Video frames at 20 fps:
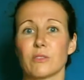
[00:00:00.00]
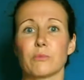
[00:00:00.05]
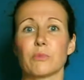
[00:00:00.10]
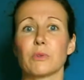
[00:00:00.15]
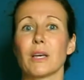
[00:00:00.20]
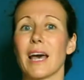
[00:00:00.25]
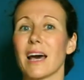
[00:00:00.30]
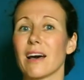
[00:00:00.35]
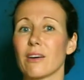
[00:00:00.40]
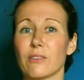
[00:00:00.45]

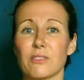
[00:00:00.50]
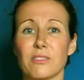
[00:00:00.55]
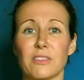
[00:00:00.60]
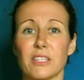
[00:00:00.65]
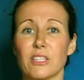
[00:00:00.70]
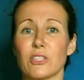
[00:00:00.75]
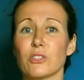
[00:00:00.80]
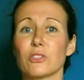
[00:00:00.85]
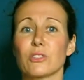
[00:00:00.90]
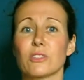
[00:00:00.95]

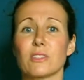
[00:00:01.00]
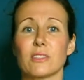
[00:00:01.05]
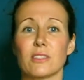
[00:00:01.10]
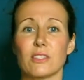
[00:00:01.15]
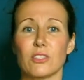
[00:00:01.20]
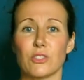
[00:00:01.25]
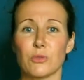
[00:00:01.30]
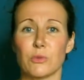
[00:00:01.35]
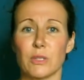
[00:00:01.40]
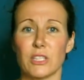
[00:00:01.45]
healthy, good
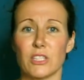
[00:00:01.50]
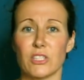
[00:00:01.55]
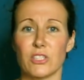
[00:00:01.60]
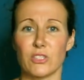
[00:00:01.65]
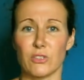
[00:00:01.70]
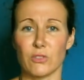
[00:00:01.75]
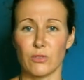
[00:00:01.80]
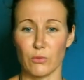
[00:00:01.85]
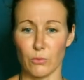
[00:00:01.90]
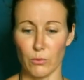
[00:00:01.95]

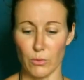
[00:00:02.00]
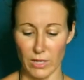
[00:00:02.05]
situation